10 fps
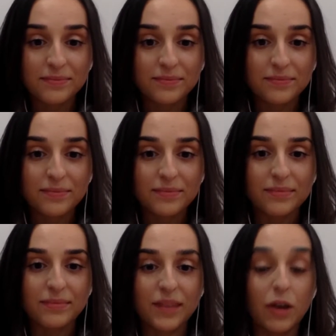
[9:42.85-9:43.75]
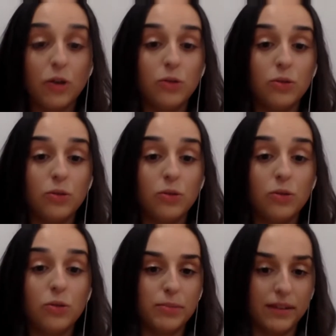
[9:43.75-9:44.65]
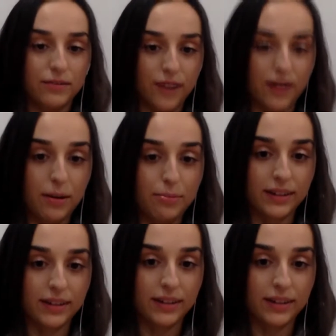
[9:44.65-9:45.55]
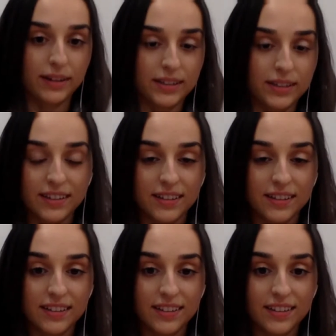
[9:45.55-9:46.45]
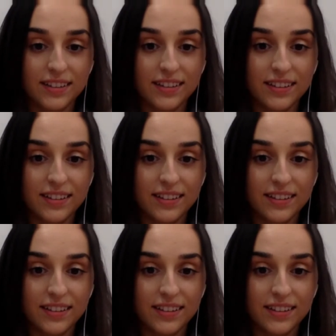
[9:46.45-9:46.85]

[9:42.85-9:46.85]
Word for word: here. Oh, that's very vibrant. Cool, hey?